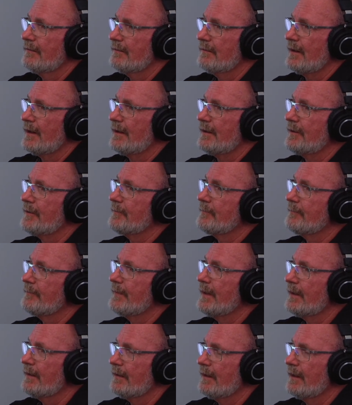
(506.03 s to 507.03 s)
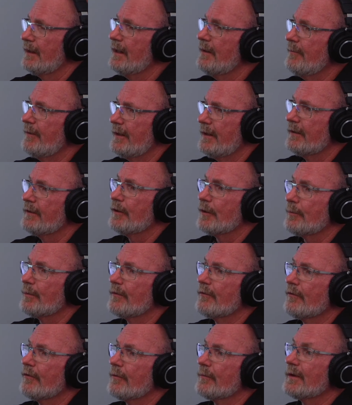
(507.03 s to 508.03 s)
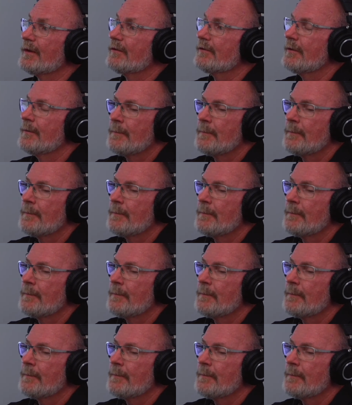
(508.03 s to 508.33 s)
uh, inhibited their performance.